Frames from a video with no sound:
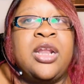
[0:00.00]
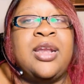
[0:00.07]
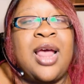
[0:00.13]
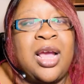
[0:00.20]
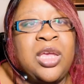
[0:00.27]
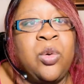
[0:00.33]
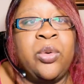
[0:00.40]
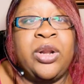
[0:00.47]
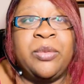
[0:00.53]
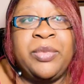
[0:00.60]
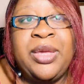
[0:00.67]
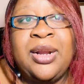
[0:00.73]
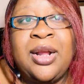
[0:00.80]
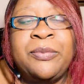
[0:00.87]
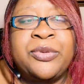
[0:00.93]
Now you want to
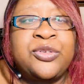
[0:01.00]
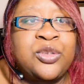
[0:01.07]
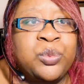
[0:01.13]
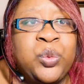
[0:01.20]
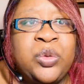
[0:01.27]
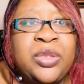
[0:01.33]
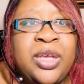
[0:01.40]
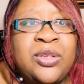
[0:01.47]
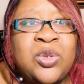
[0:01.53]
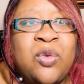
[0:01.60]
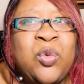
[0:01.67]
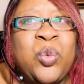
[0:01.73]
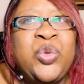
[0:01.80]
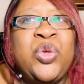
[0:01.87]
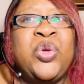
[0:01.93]
meet up and smooth things
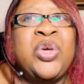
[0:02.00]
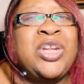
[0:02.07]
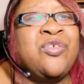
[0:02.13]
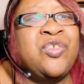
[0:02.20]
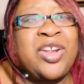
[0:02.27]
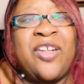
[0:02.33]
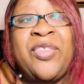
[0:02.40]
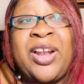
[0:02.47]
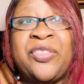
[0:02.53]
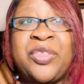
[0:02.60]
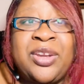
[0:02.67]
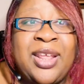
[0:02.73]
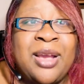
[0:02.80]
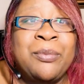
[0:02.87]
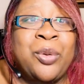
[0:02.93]
over when you could have done that at
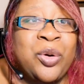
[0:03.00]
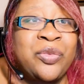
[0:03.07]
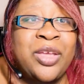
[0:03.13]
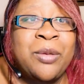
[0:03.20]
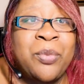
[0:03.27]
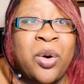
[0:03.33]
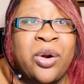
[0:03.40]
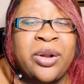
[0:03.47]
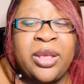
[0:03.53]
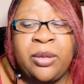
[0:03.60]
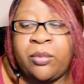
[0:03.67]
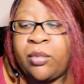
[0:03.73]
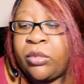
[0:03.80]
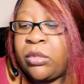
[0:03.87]
the damn birthday party.